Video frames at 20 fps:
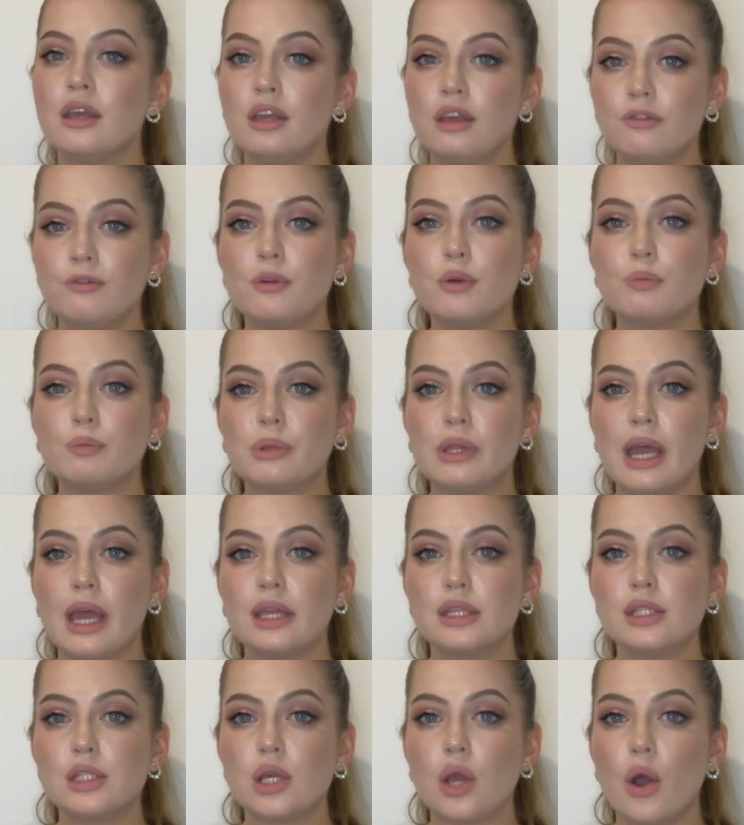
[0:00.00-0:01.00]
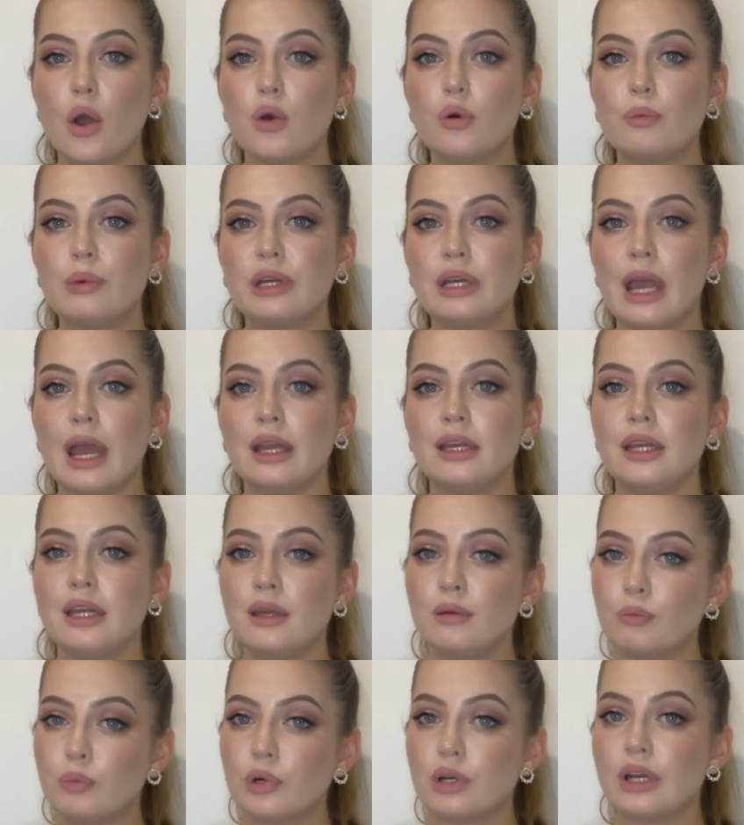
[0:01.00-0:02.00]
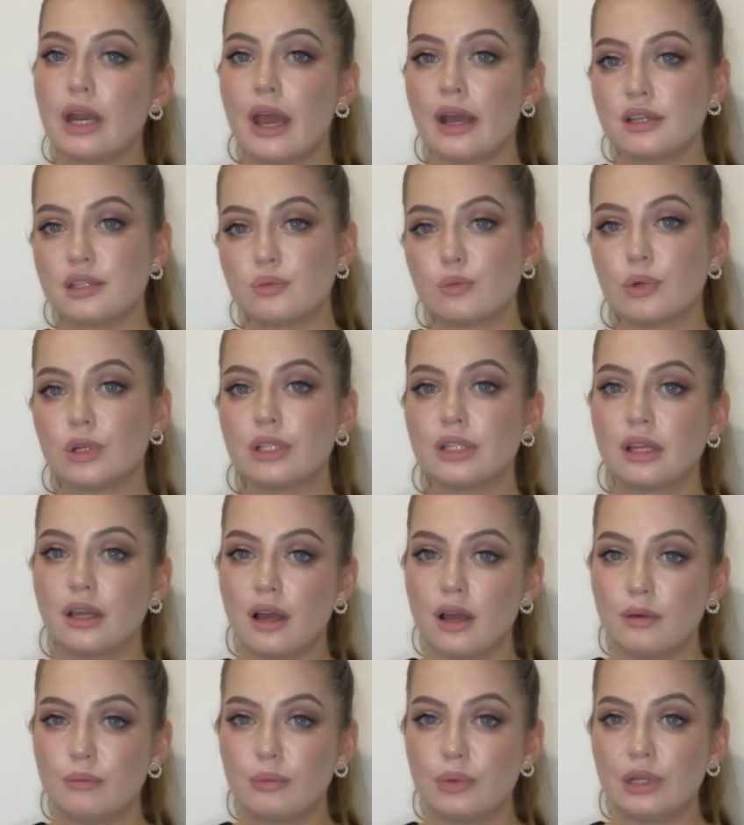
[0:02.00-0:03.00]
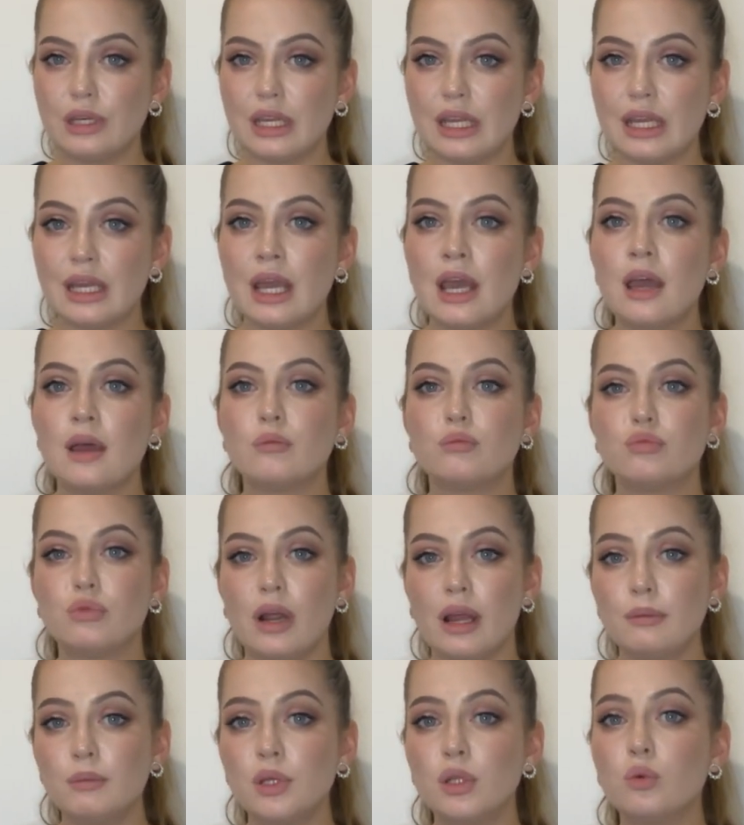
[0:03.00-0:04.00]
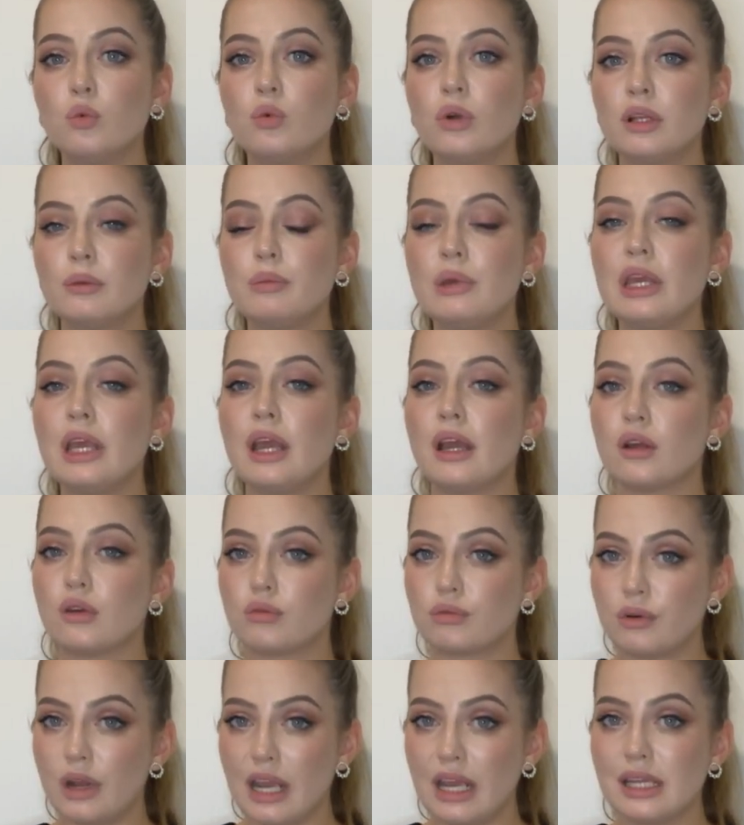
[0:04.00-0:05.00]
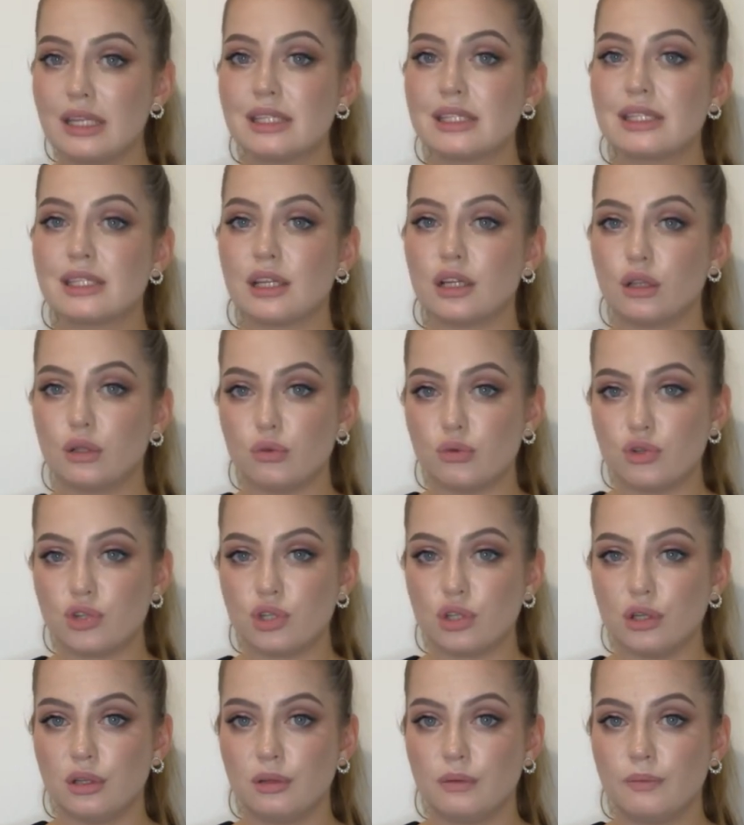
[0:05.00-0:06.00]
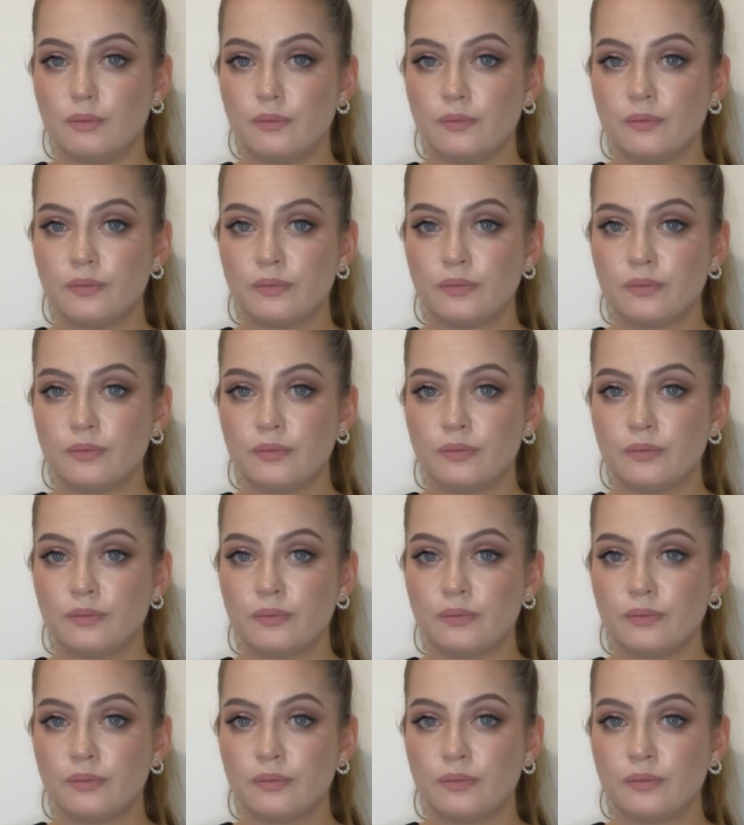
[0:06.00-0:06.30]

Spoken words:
If you plan to open an import-export company, Bremen will be a great solution.